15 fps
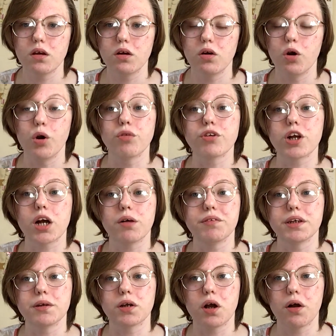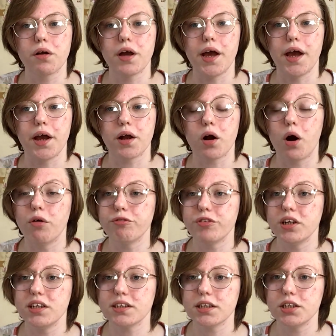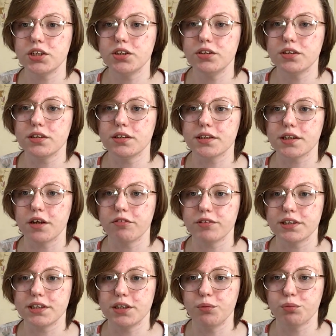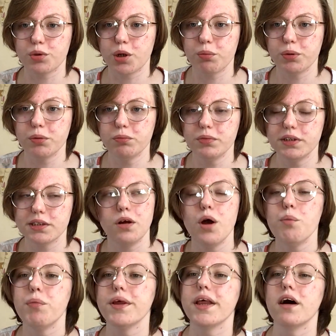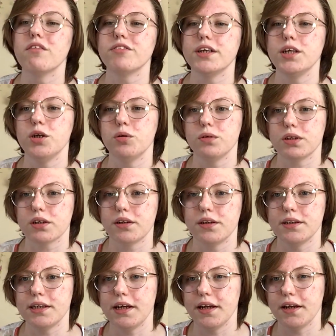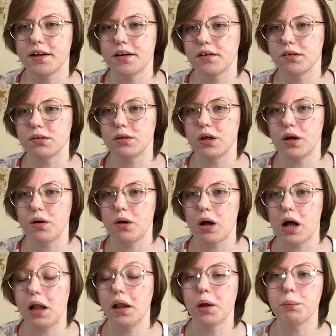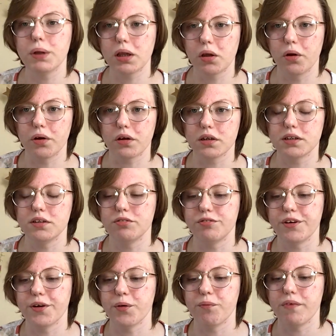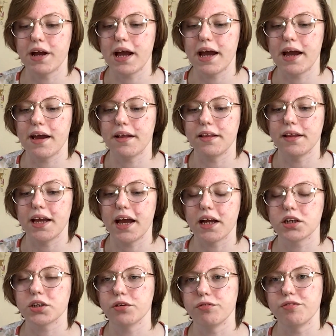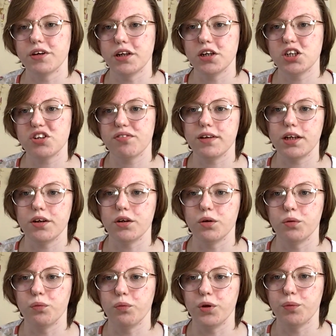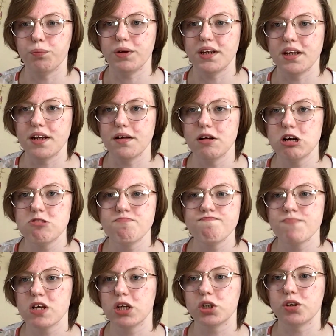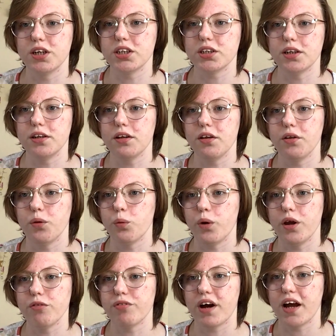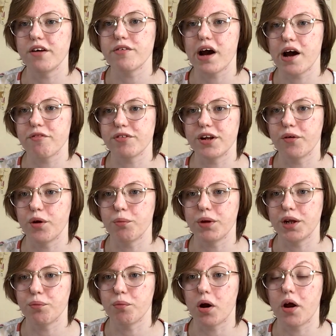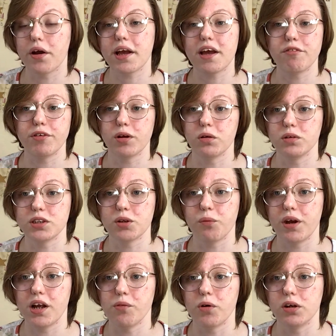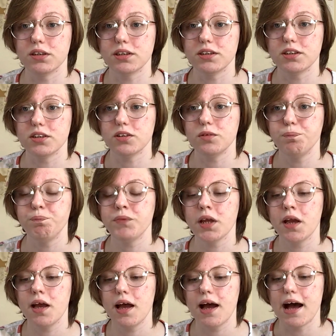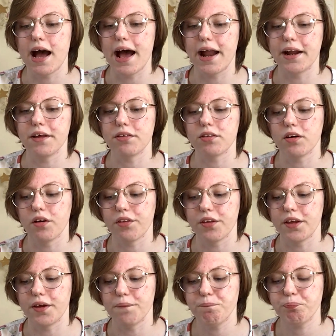overcoming confidence issues and self-esteem problems, but that video was going to take a little bit longer to film, and the actual finished video would be stretching into the 25 half an hour minute mark if it goes the way I want it to. And I thought that